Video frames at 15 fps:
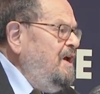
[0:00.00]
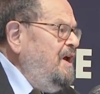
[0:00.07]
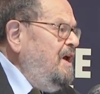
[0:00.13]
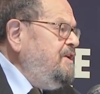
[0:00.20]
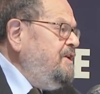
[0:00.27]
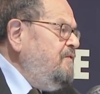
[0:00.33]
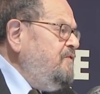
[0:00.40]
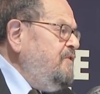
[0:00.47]

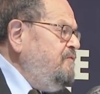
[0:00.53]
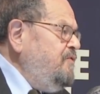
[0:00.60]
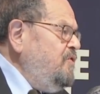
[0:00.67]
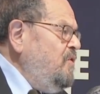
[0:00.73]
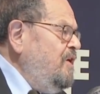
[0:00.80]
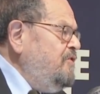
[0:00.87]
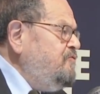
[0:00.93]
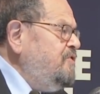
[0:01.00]
and every
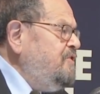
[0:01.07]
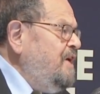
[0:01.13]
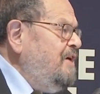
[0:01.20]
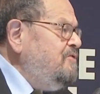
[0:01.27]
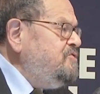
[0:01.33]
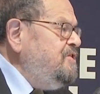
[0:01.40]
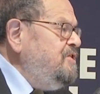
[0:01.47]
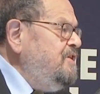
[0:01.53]
few
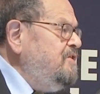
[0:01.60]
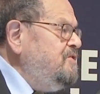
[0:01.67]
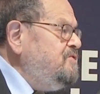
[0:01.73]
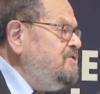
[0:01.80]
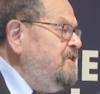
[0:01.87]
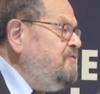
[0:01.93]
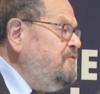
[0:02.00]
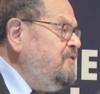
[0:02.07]
100,000
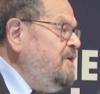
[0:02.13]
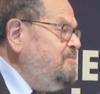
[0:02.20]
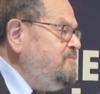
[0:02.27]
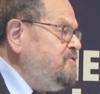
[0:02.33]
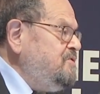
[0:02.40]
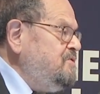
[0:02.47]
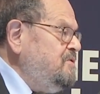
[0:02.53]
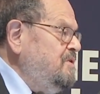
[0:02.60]
years it
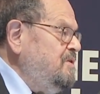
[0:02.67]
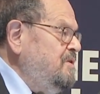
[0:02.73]
flips.